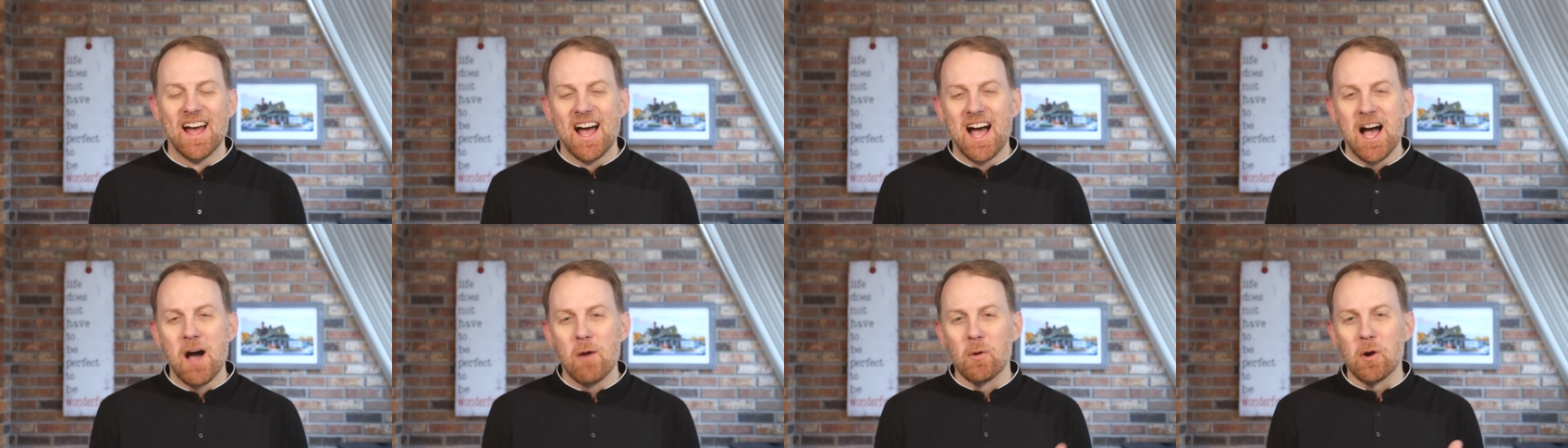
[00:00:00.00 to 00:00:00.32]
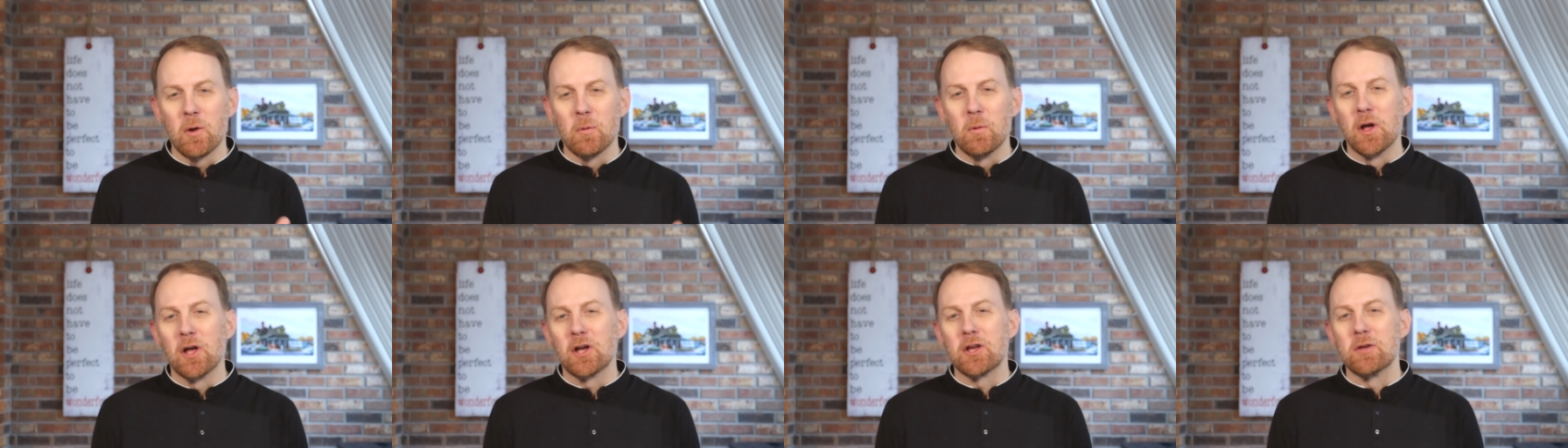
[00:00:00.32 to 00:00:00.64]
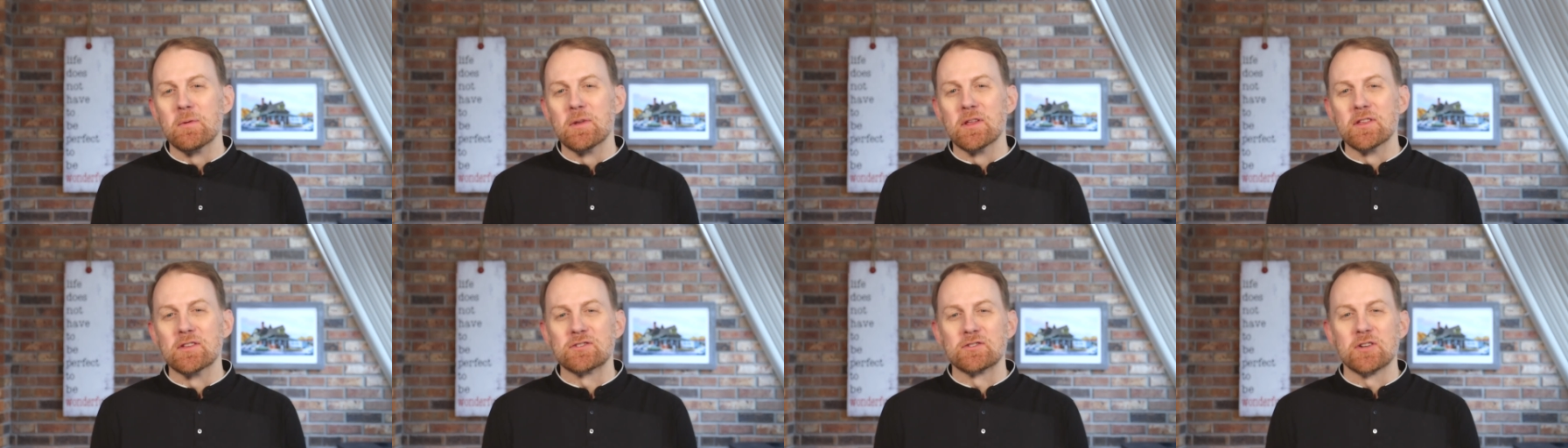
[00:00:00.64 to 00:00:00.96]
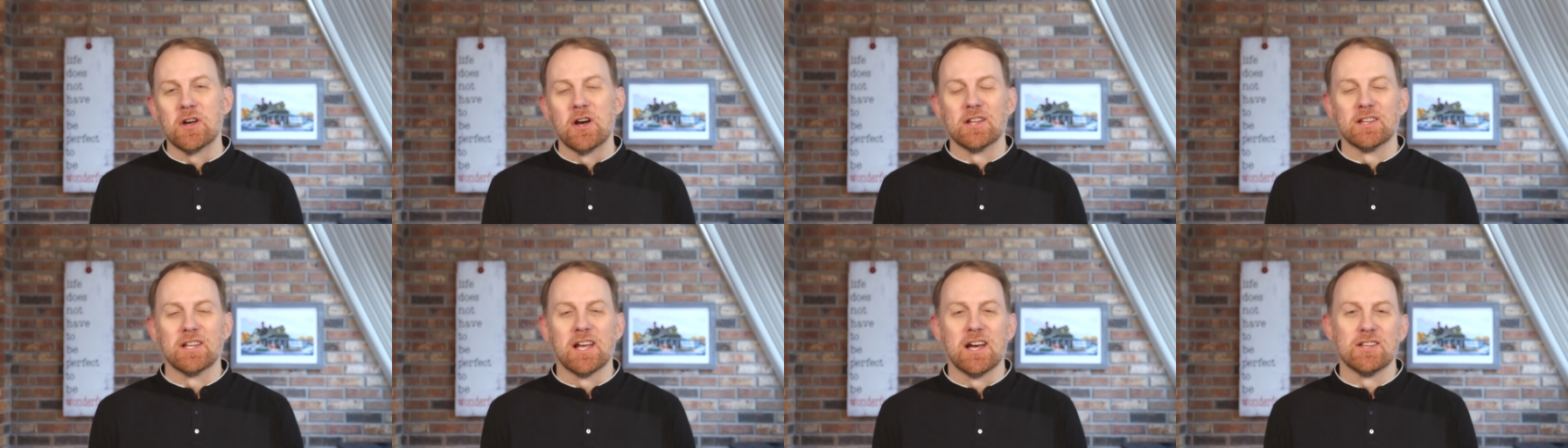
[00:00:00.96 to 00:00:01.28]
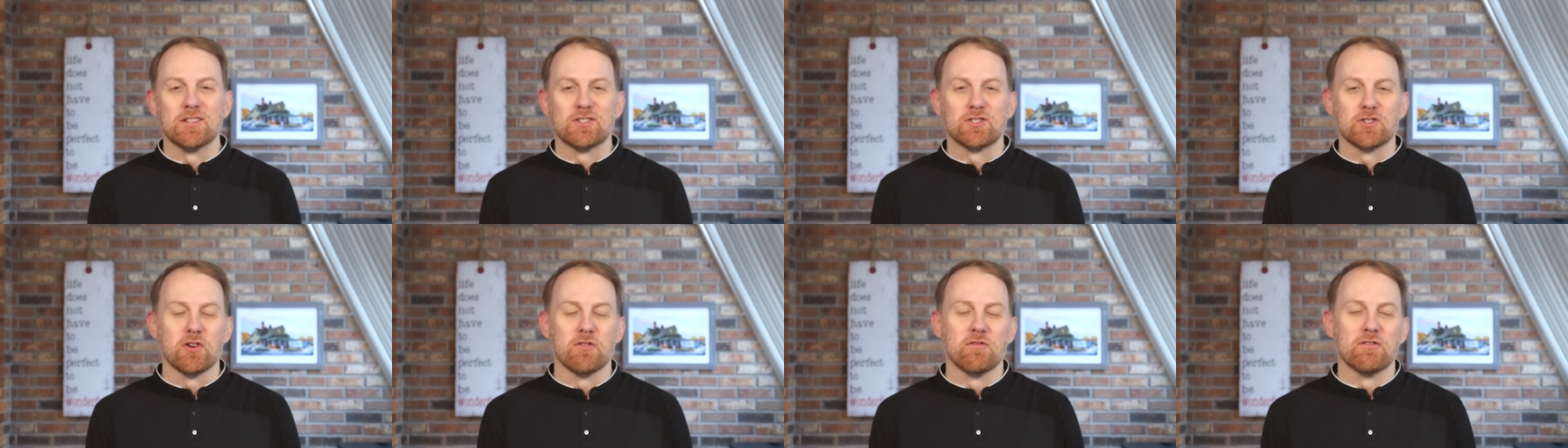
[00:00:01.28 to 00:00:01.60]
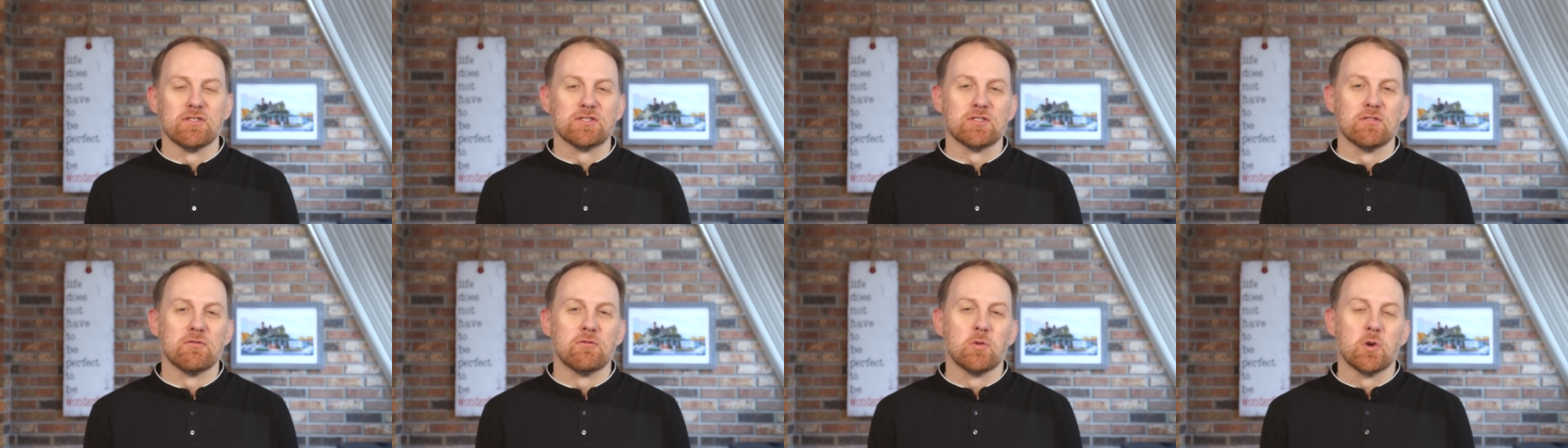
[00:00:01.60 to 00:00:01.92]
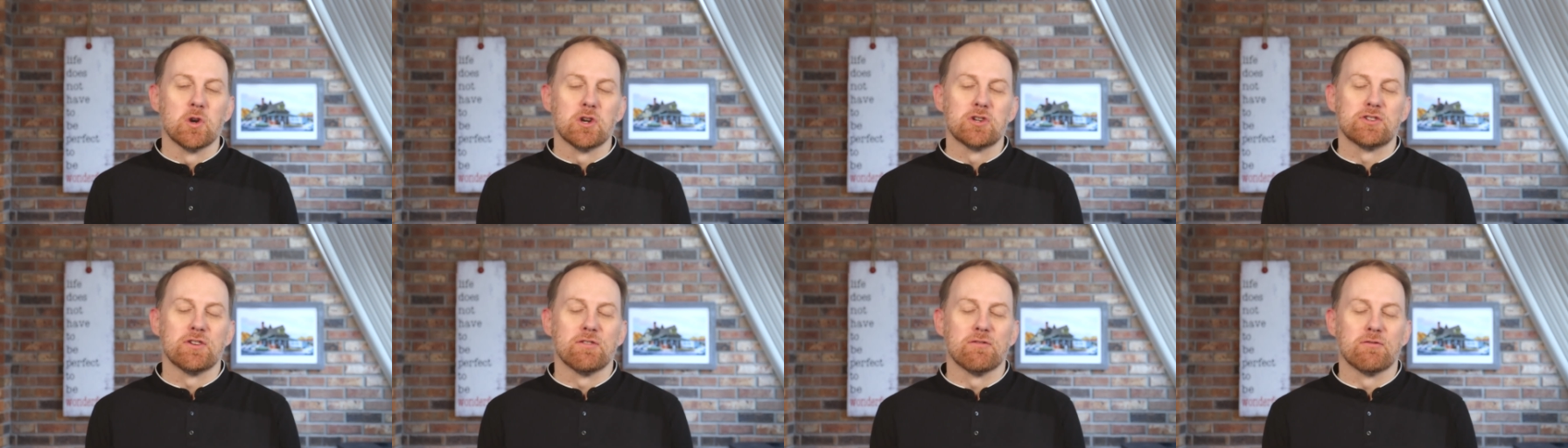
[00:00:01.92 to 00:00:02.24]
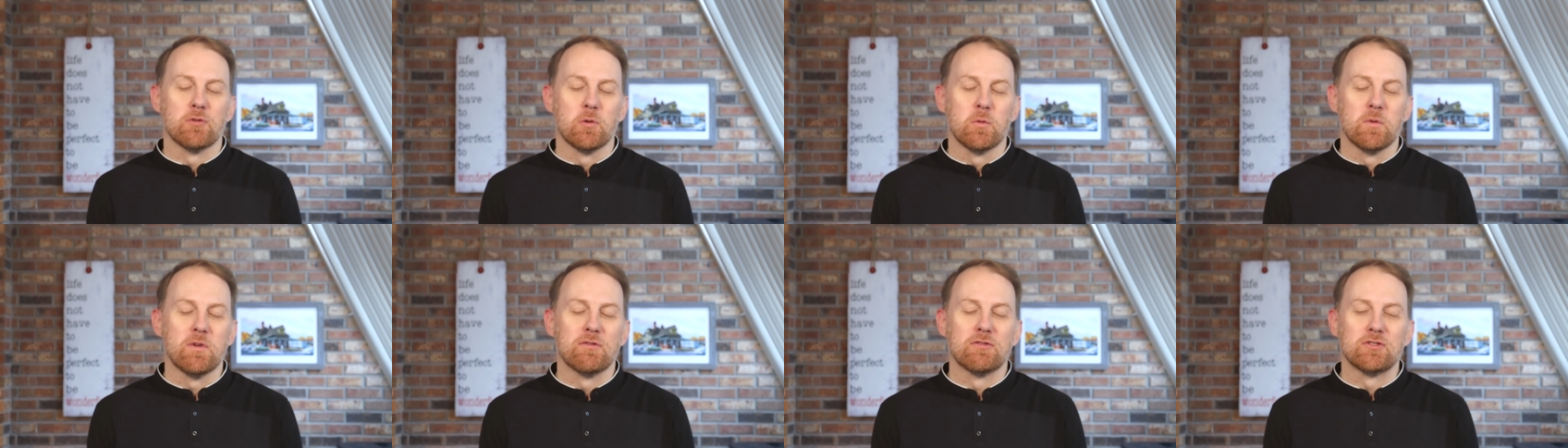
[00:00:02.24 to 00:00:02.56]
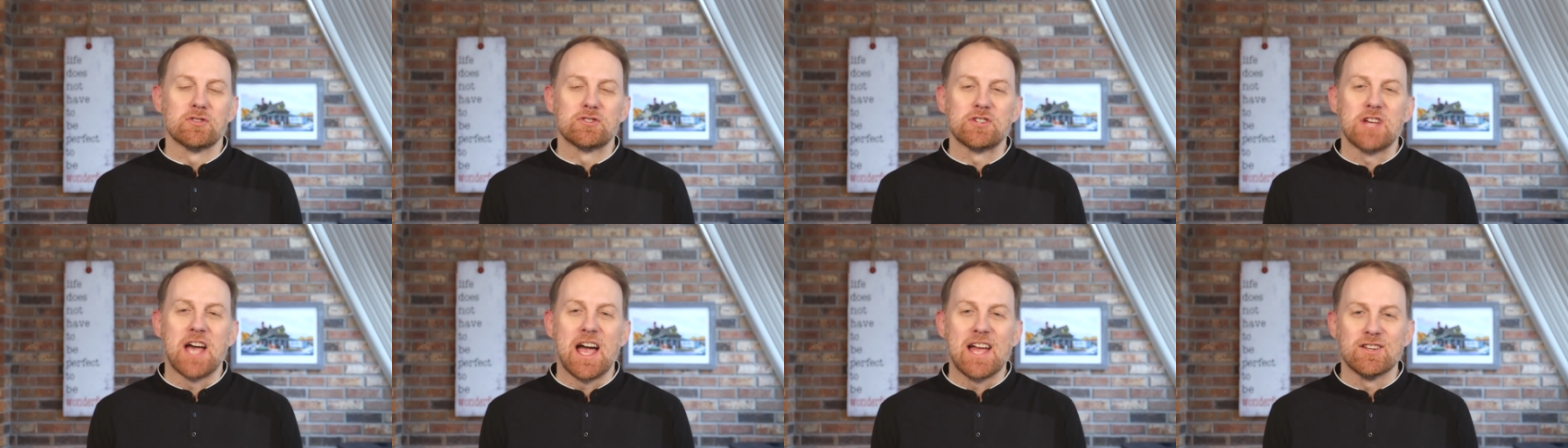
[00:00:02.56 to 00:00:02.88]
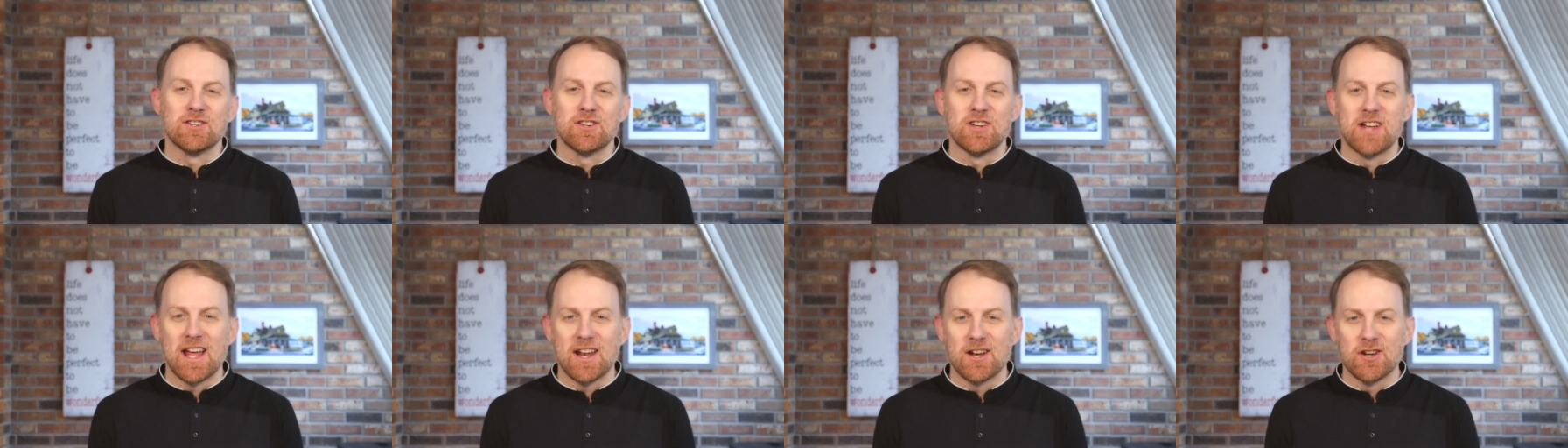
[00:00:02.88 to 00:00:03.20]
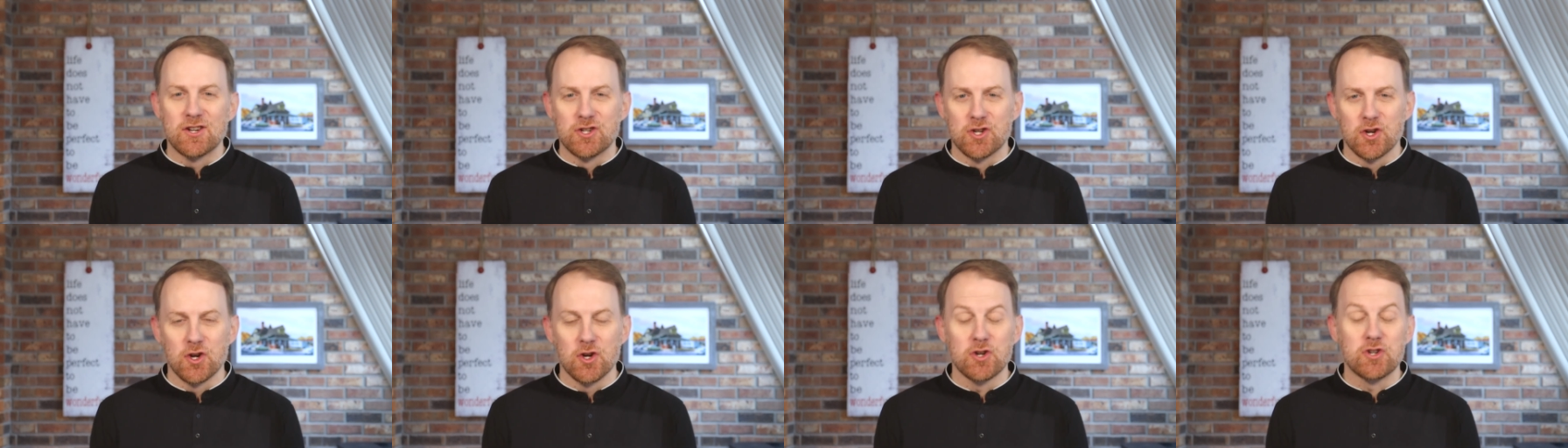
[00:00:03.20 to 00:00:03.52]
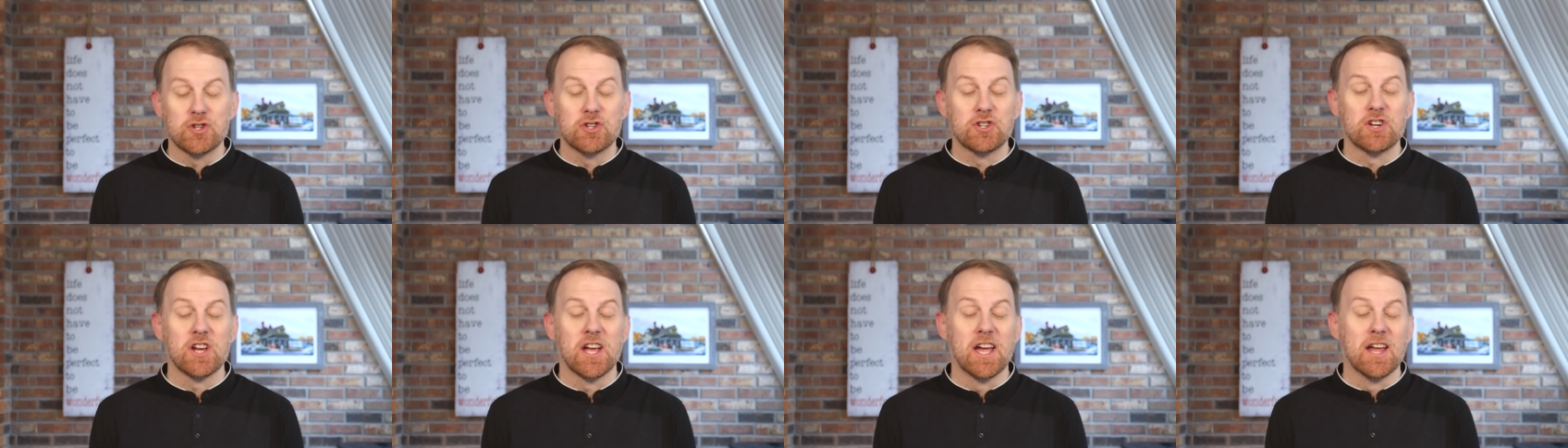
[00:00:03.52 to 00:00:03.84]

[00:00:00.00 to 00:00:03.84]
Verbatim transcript: I want to welcome you to this online service of worship for Riverside United Church,